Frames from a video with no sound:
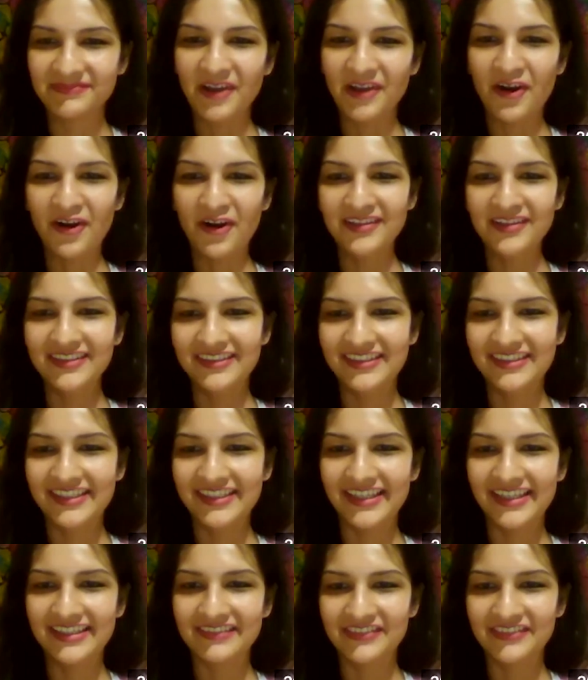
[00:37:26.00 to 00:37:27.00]
All the
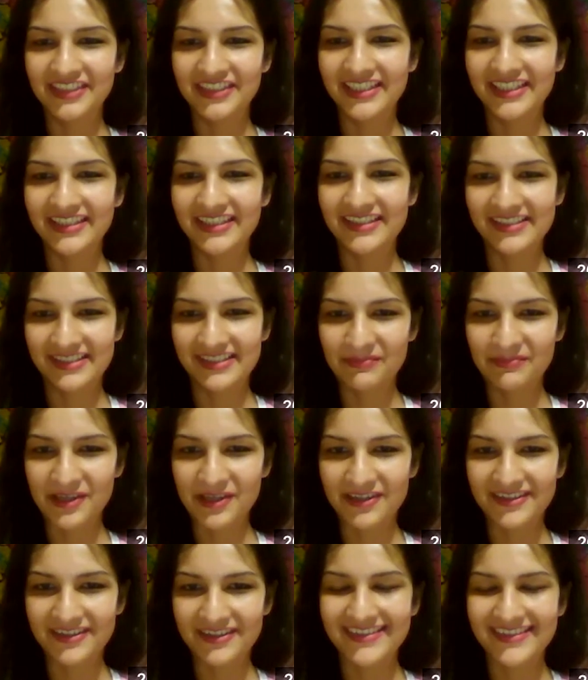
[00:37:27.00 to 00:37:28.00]
creativity
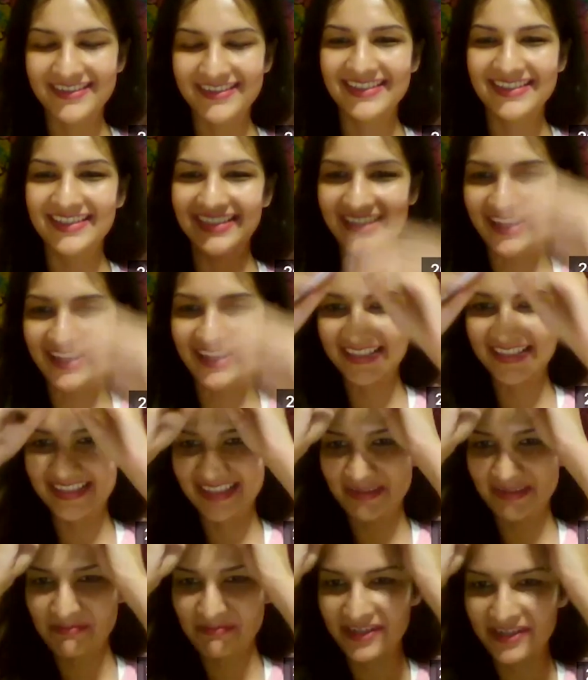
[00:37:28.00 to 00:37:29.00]
disappears. Yes,
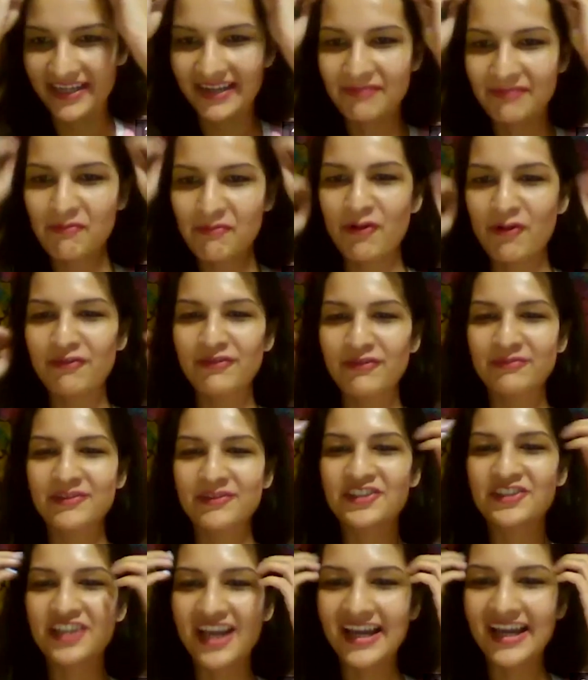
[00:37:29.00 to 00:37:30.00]
I'm reading more from the
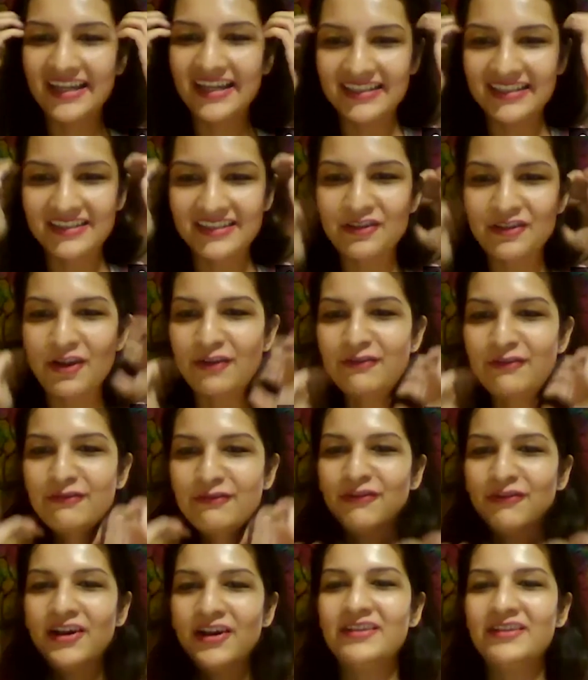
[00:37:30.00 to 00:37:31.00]
chat. It's not
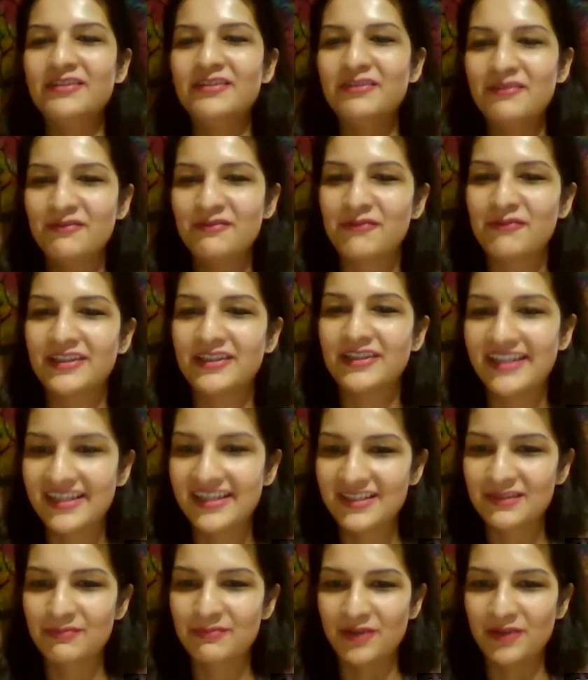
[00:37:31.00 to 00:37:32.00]
fun when
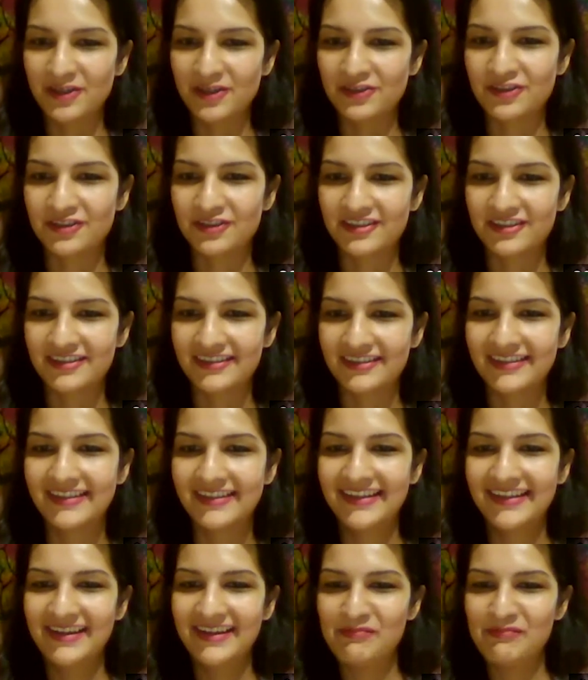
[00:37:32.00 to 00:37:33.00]
there's pressure.
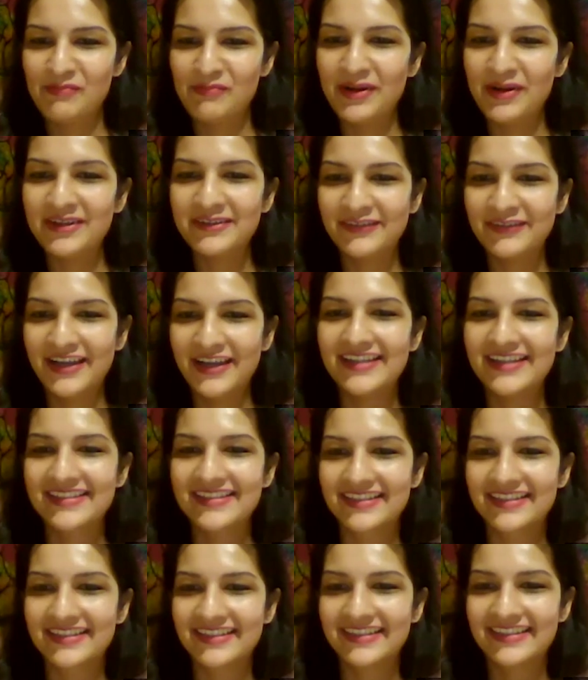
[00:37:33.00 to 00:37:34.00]
Butterflies
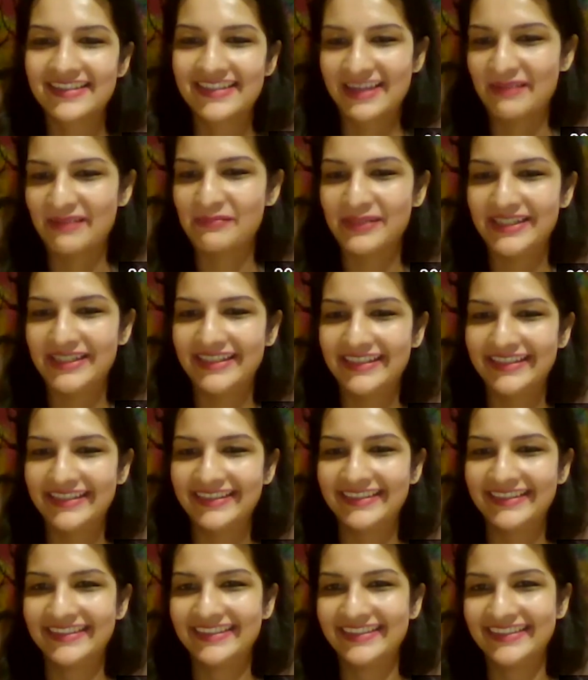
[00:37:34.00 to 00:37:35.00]
in the
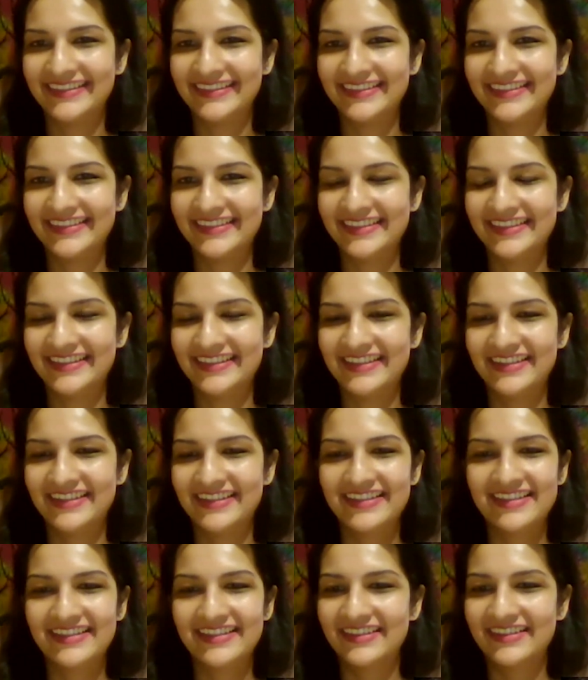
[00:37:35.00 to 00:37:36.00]
tummy.
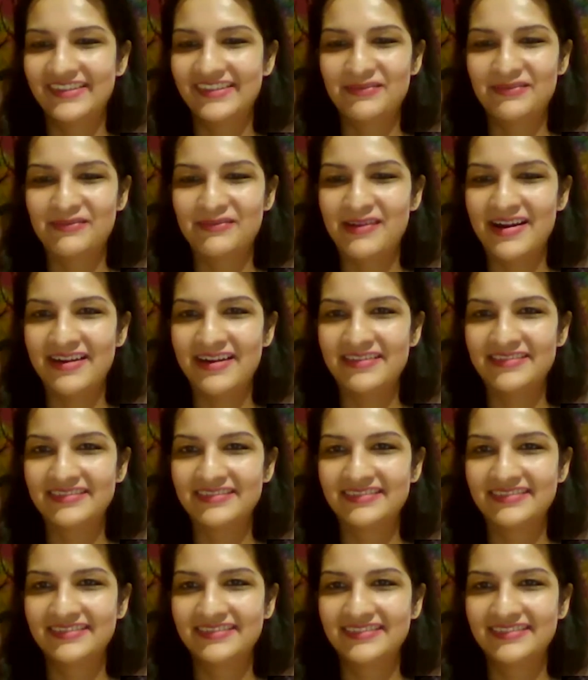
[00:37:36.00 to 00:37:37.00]
Wow.